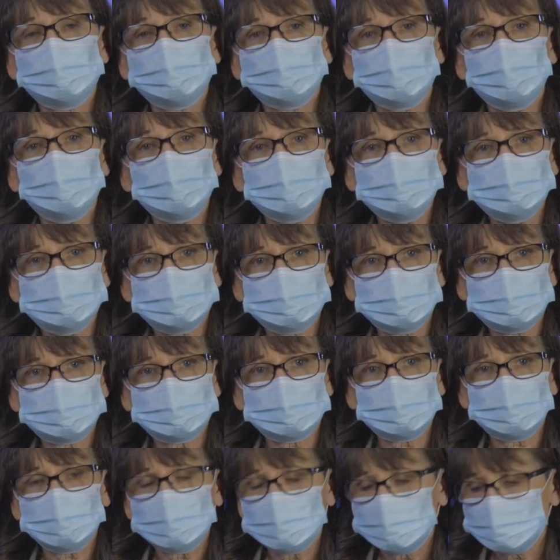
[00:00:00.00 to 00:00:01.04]
point
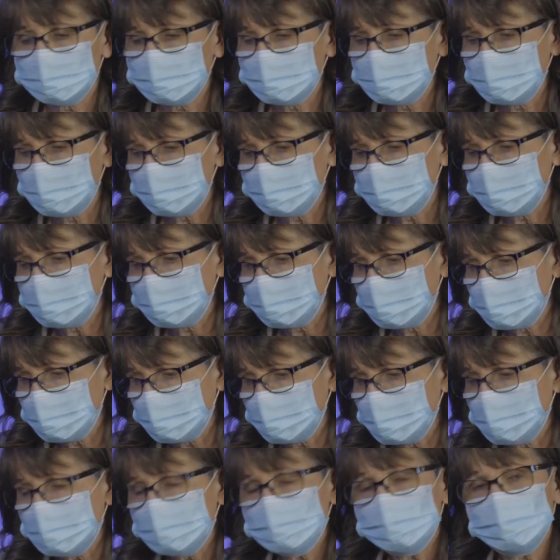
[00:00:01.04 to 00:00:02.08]
system and everything, but there
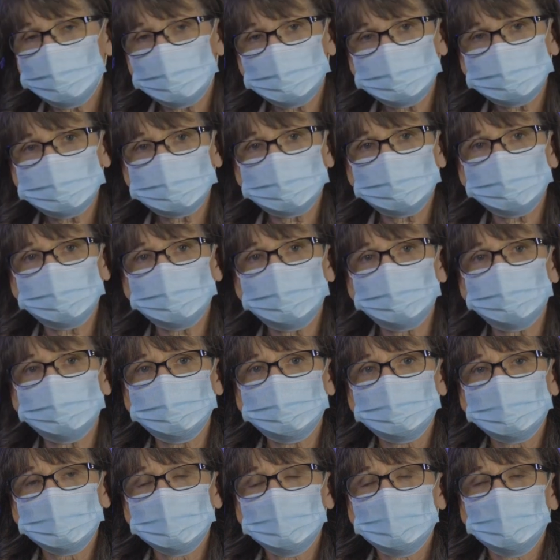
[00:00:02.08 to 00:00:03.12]
are points if you
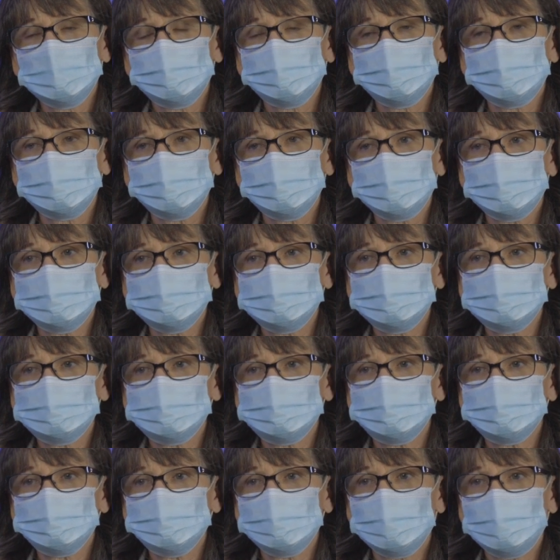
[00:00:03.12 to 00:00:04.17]
were wanting
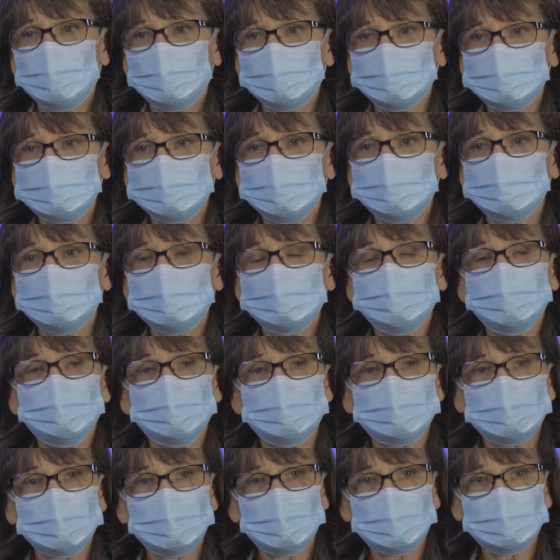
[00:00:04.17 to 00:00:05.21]
to have something
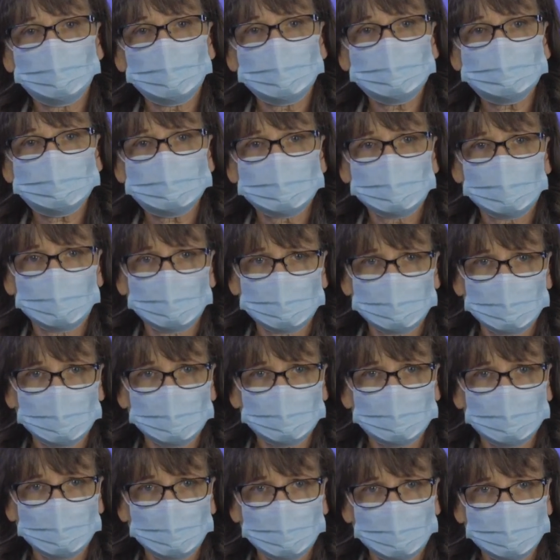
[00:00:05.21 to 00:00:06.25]
more than our basic
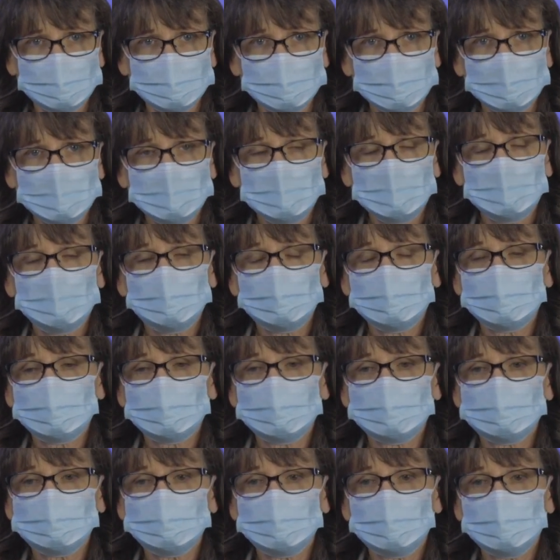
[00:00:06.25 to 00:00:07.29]
healthcare plan.
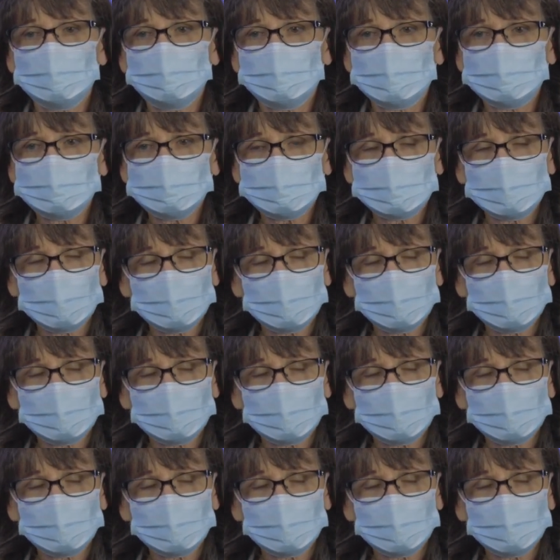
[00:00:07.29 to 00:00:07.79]
Because our basic